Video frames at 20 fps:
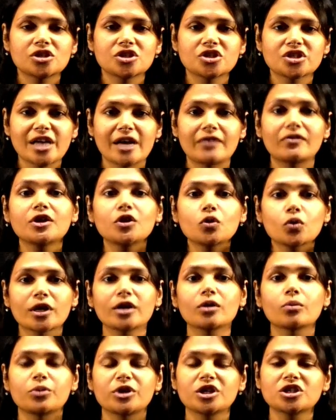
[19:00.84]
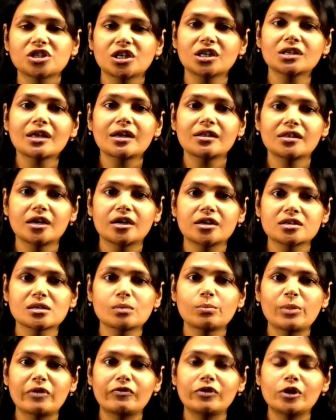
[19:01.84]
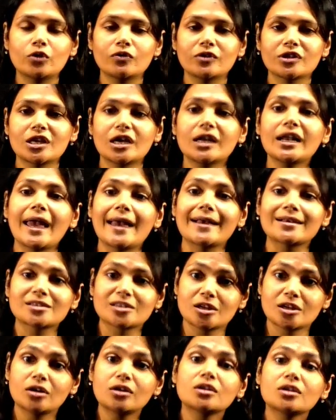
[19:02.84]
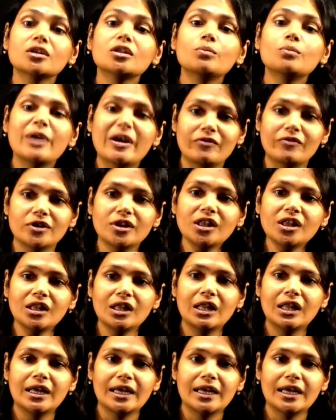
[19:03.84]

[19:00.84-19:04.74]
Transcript: gingiva, you can appreciate that there is a bevel over there, external bevel